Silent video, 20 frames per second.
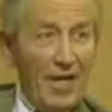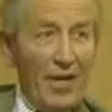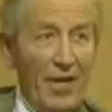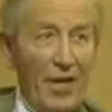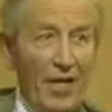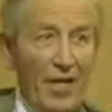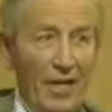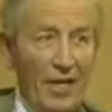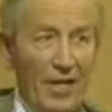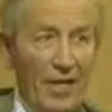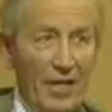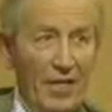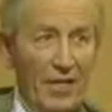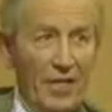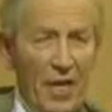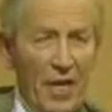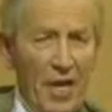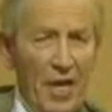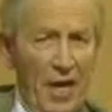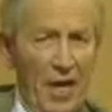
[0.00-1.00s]
and is
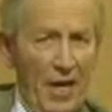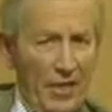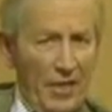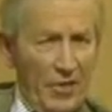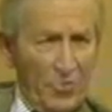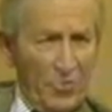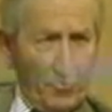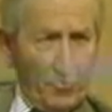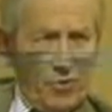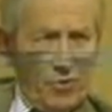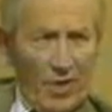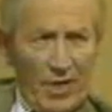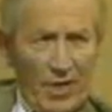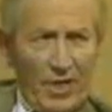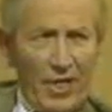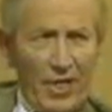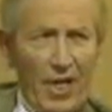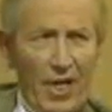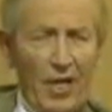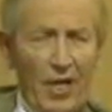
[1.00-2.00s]
trying out
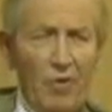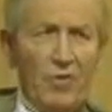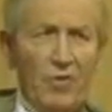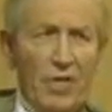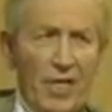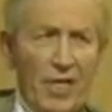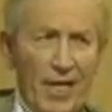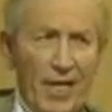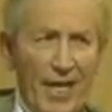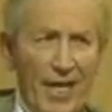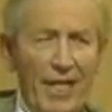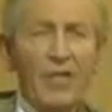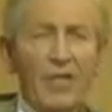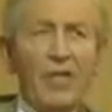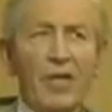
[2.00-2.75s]
again and again different